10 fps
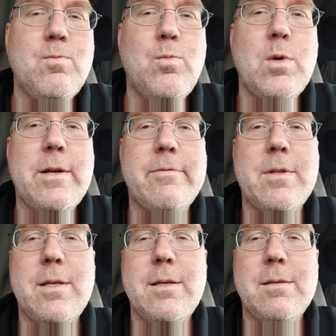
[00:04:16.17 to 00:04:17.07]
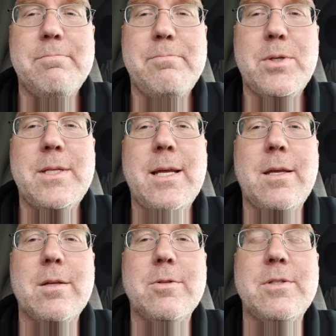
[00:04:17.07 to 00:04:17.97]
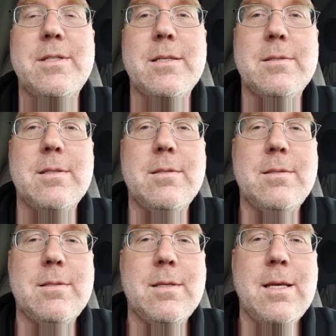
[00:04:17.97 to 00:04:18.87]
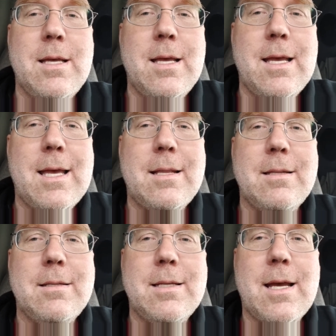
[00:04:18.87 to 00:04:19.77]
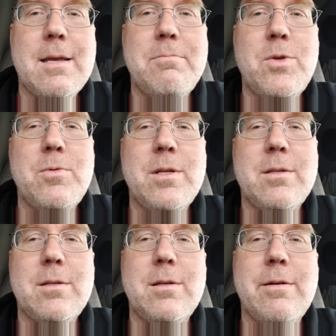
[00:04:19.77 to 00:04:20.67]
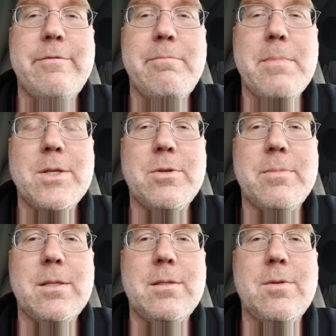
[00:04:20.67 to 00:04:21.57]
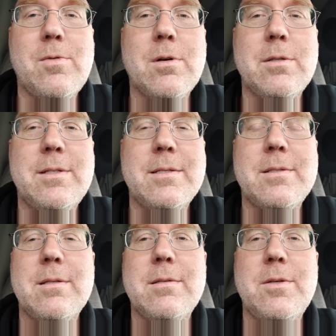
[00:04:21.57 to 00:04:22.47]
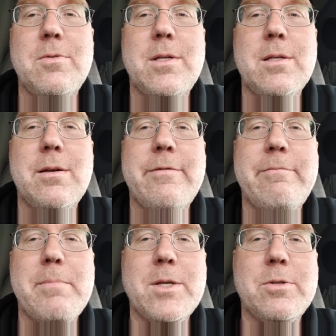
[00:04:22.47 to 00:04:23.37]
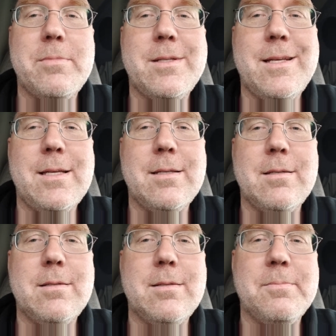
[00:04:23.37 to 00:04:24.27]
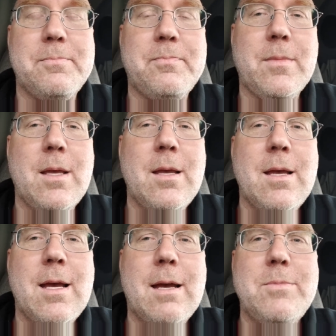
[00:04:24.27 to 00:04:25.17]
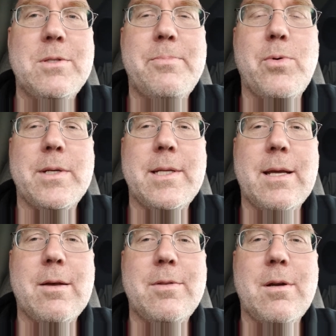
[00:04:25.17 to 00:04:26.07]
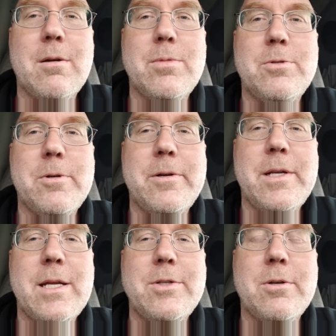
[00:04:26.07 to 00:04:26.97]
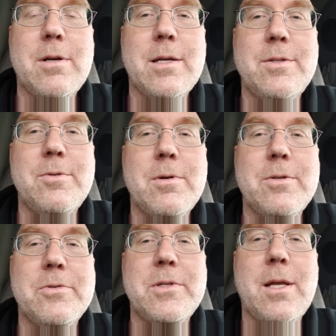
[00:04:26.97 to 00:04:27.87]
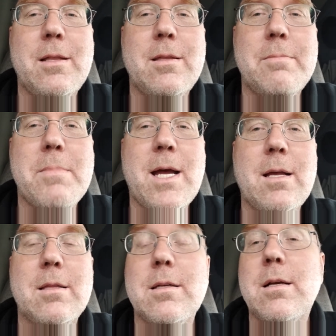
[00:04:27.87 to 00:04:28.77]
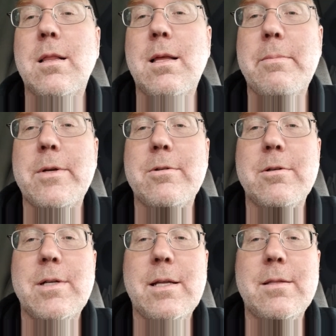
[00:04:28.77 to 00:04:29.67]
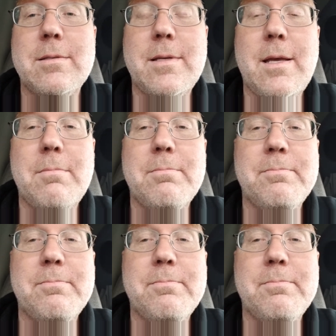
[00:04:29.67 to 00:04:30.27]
whatever the particular distance and time unit of measurement or distance unit of measurement is. I'm just pointing out the arbitrary nature. I do understand that a mile and a kilometer are not the same,